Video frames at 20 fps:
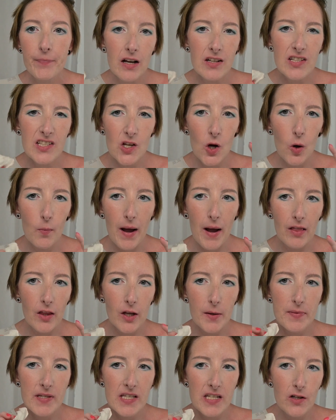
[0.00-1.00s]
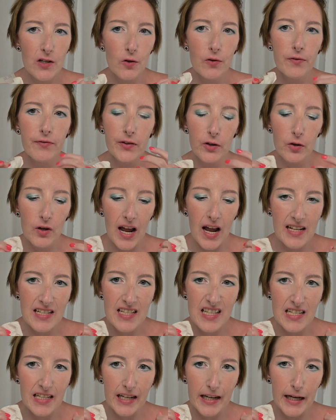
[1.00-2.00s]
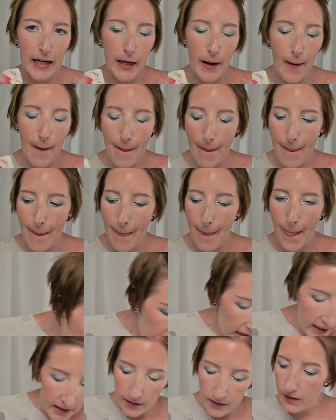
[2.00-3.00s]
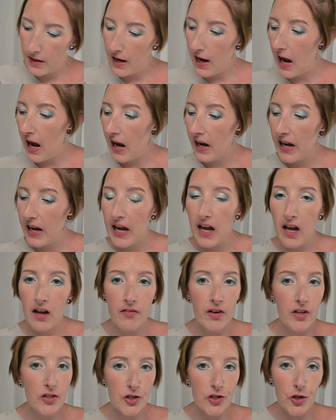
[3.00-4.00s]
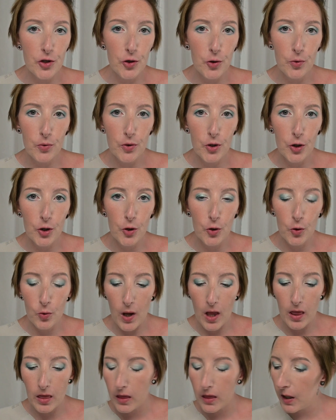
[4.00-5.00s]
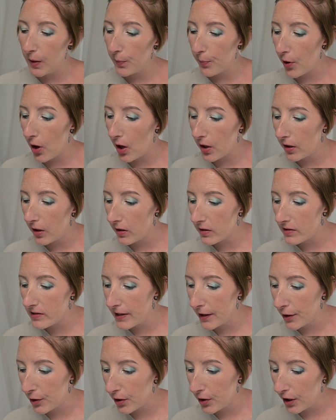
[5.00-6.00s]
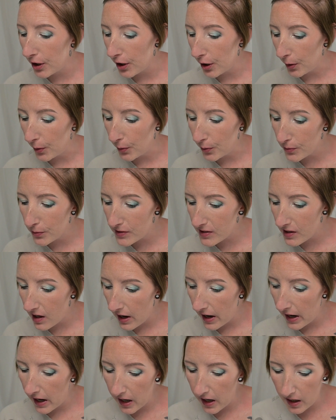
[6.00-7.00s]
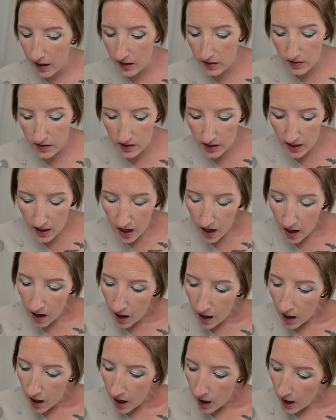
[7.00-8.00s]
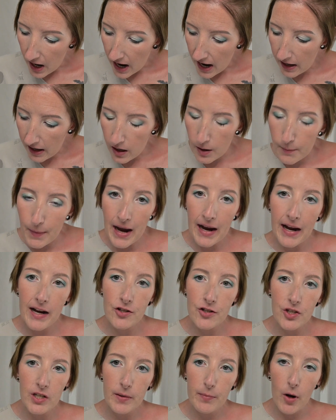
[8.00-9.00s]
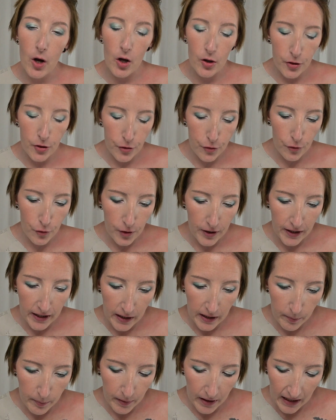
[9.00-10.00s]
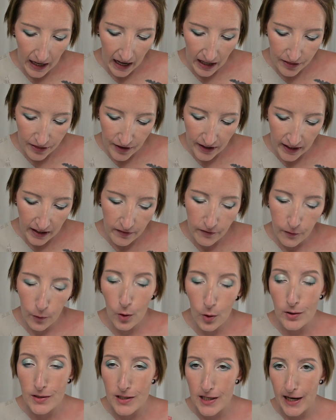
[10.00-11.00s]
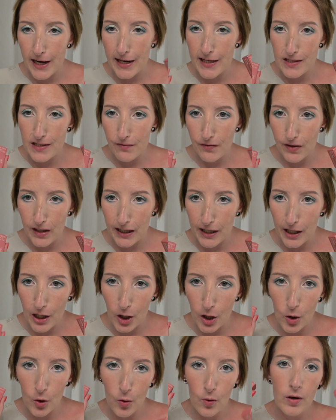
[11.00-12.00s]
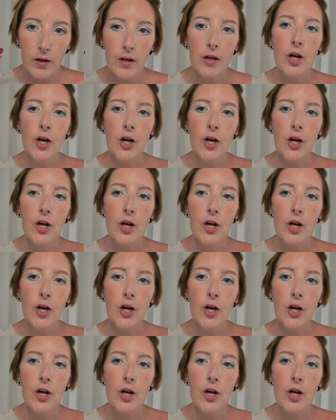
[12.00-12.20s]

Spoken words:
So my lips still feel kind of sticky. I have 2 new lip products here to use, and I actually bought 3, but I think for today's video,